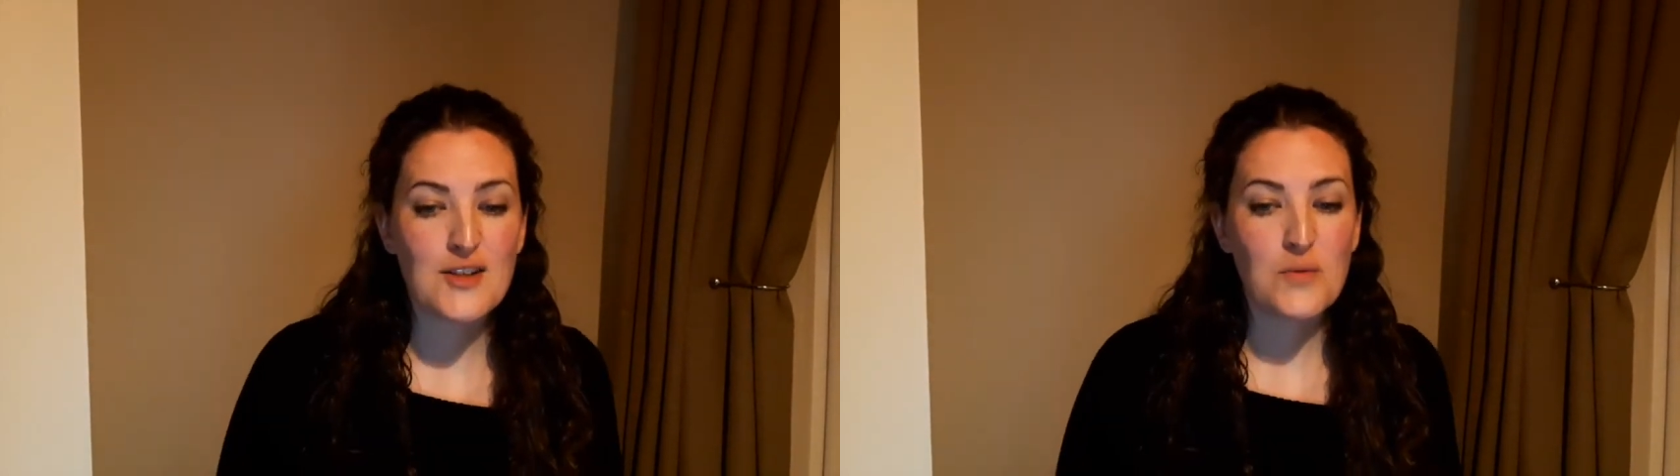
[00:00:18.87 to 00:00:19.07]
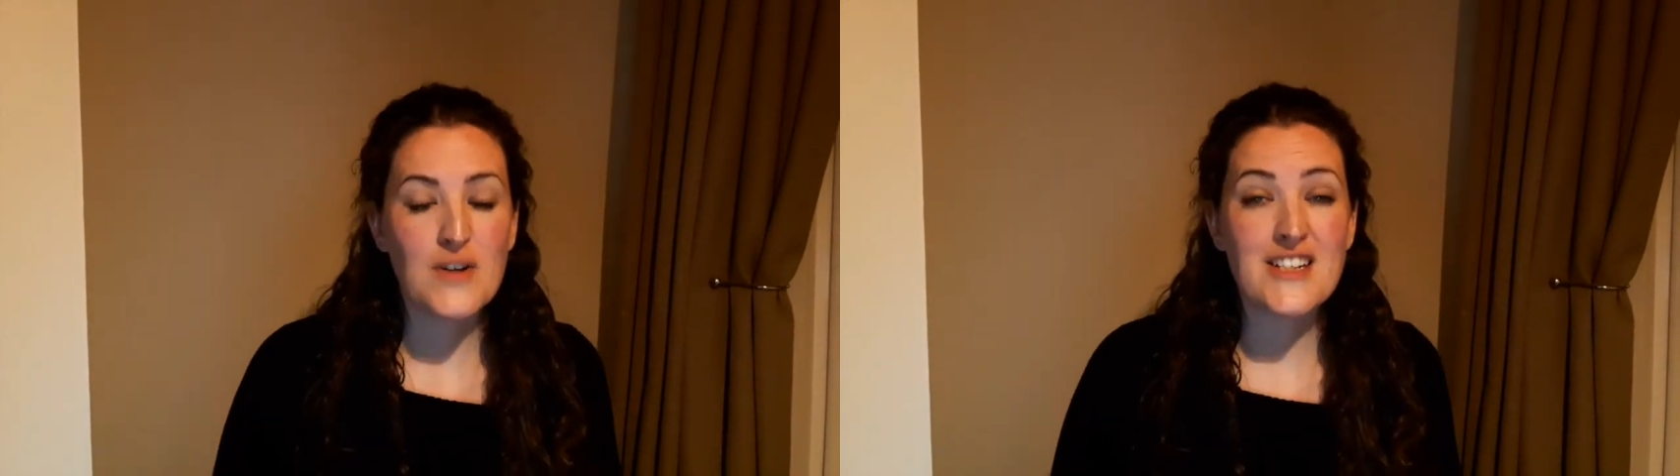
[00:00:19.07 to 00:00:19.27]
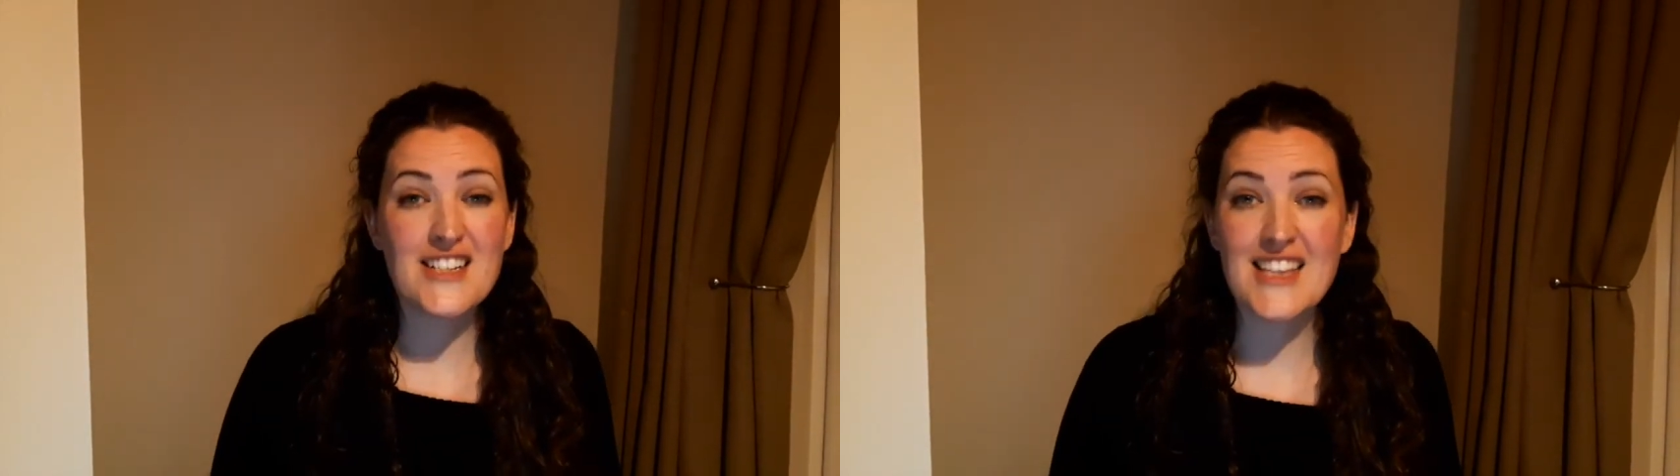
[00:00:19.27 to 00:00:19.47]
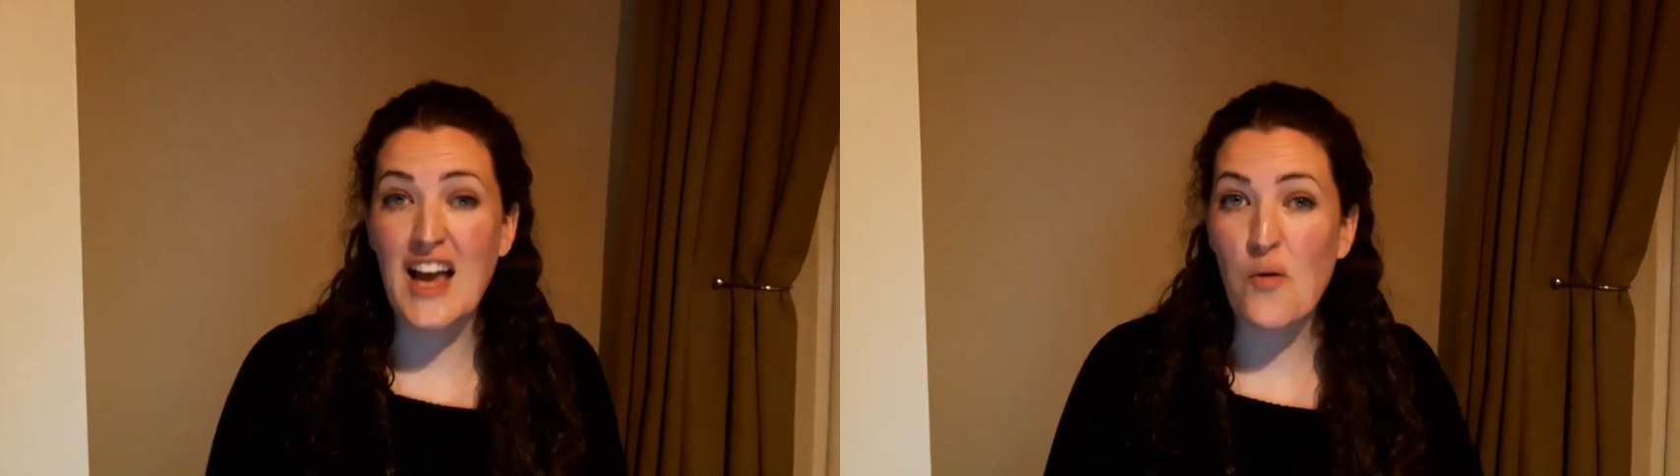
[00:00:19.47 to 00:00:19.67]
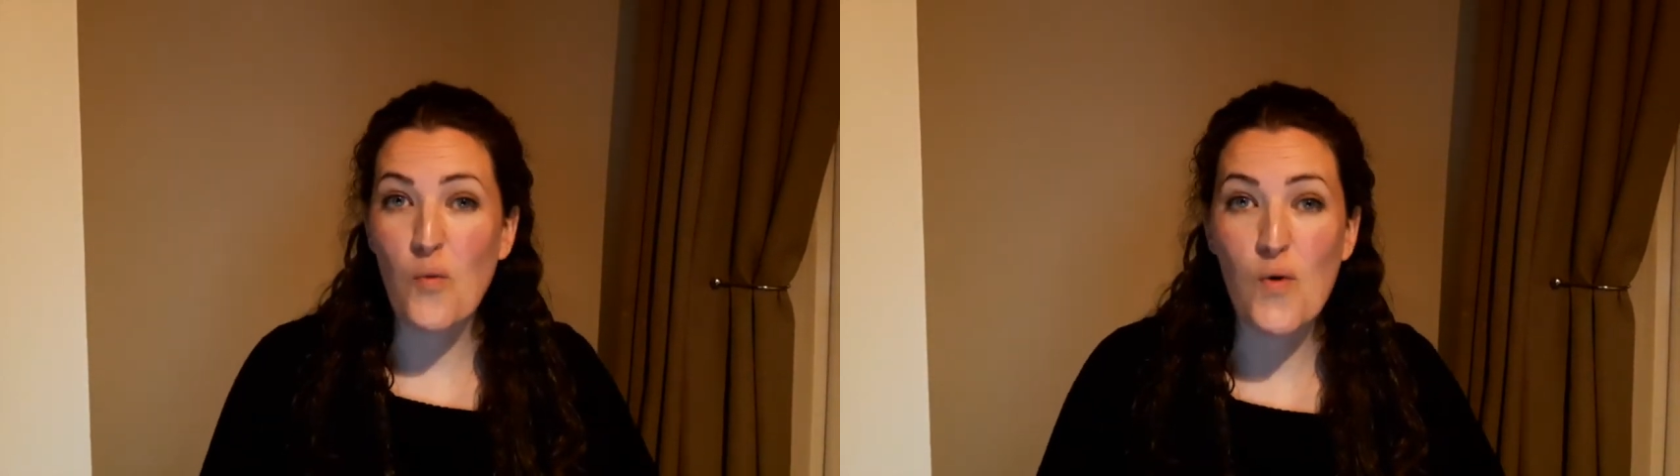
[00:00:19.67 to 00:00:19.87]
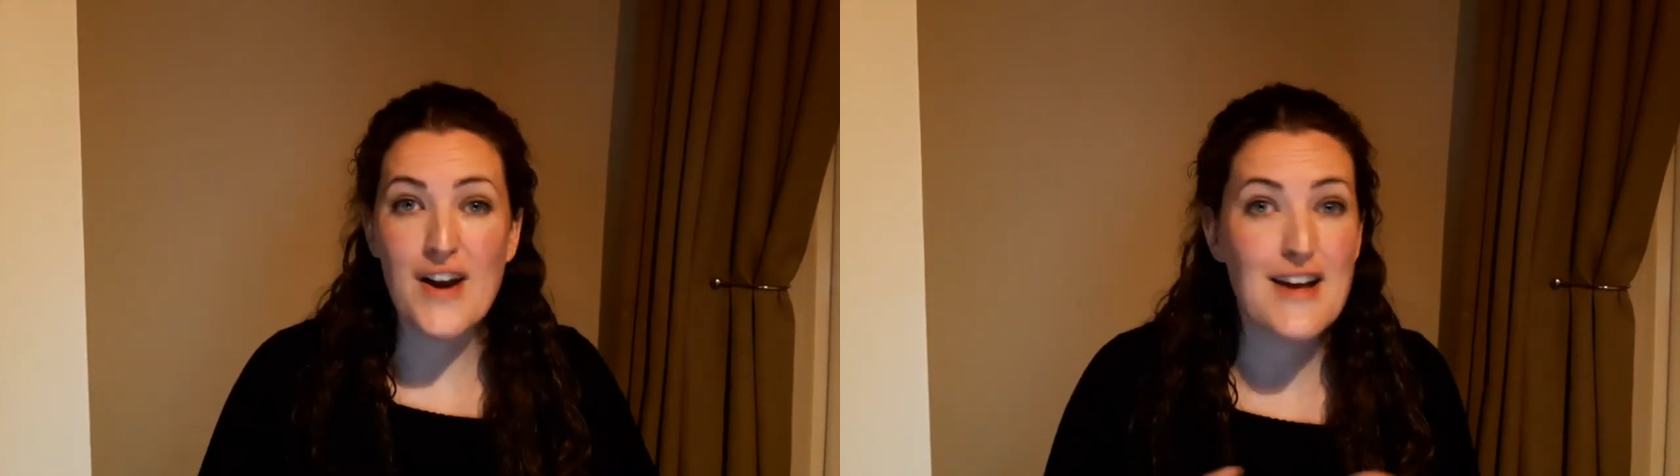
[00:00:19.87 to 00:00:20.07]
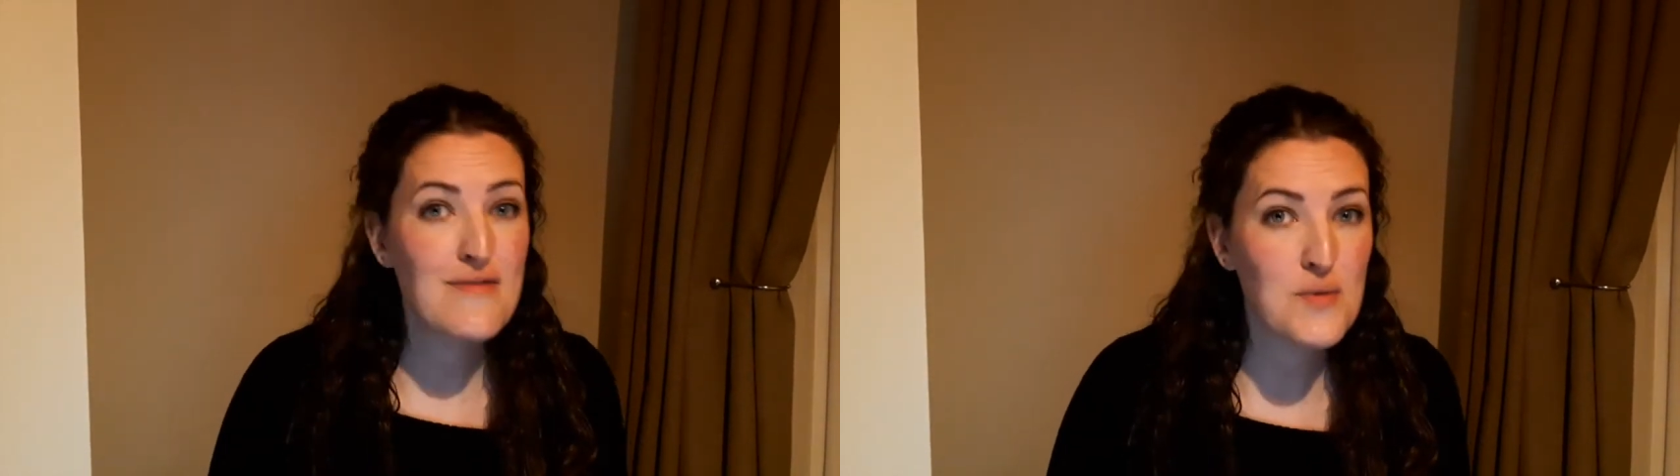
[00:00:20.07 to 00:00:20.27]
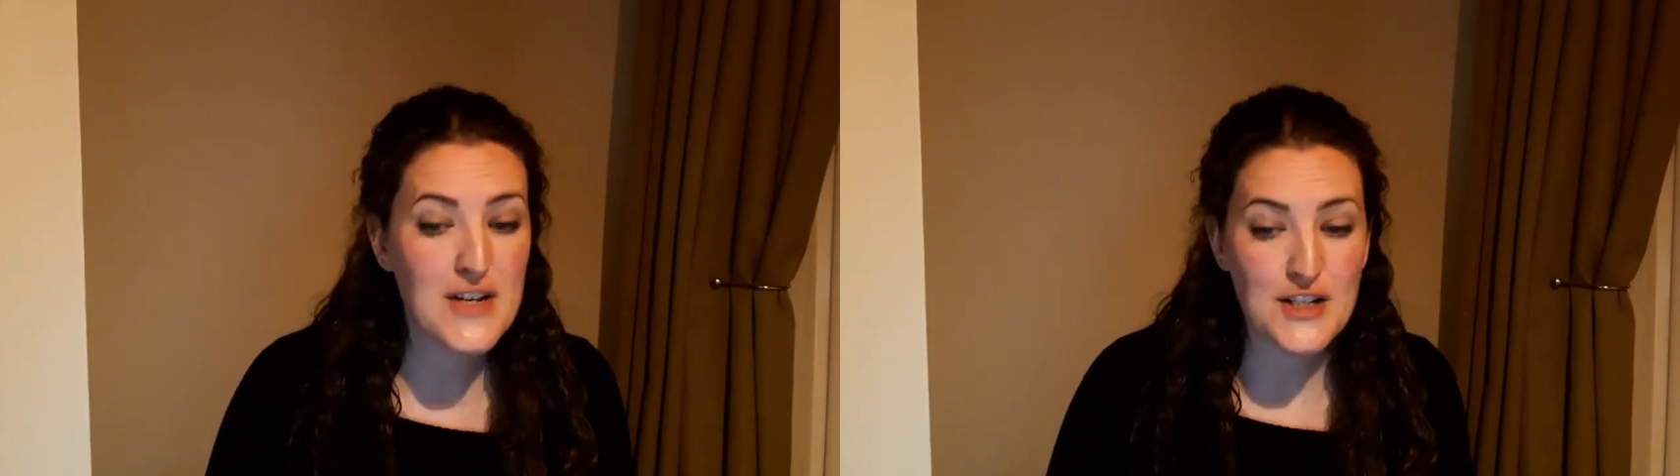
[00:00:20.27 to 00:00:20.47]
which is that whatever
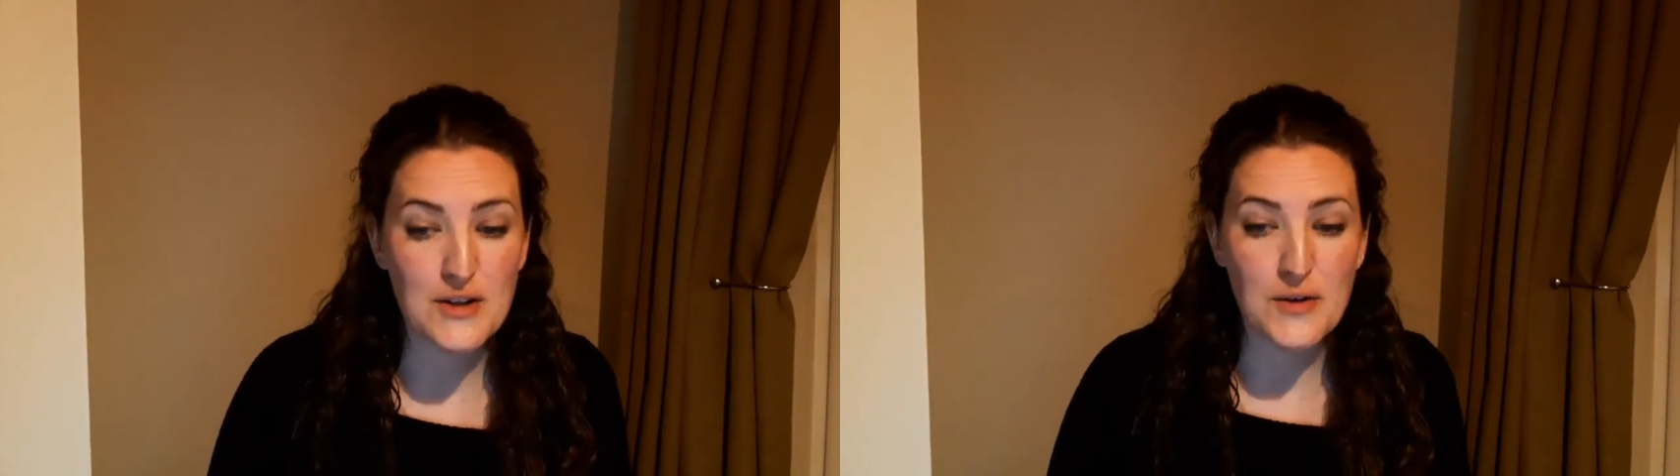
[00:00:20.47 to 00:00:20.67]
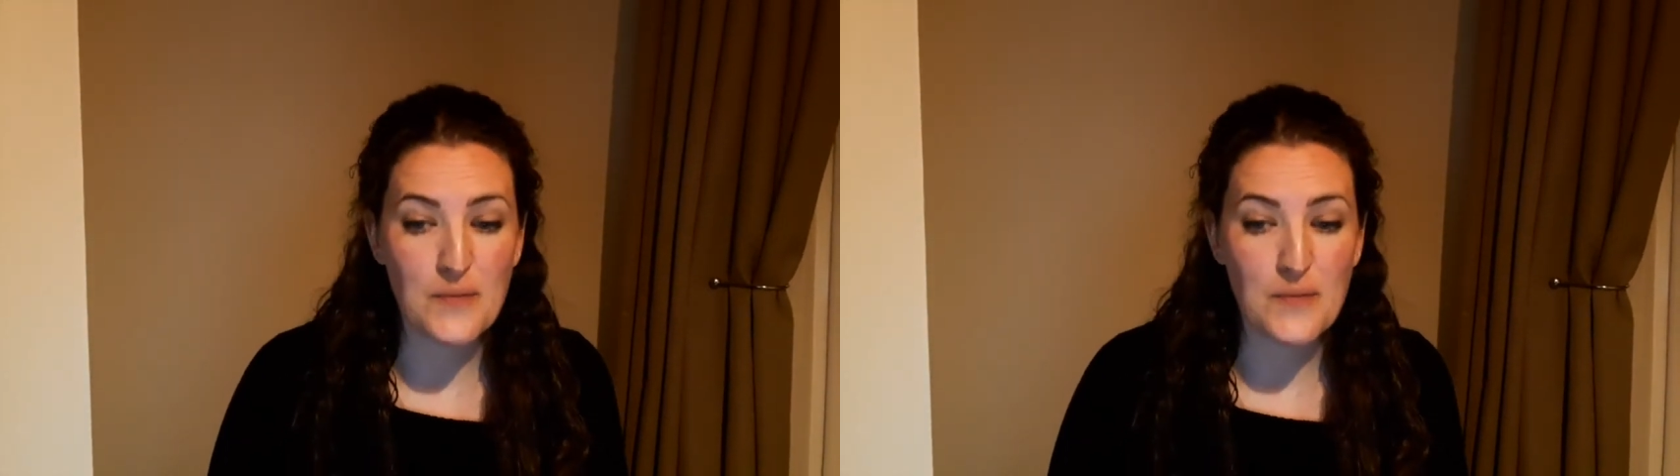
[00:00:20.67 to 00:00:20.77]
we do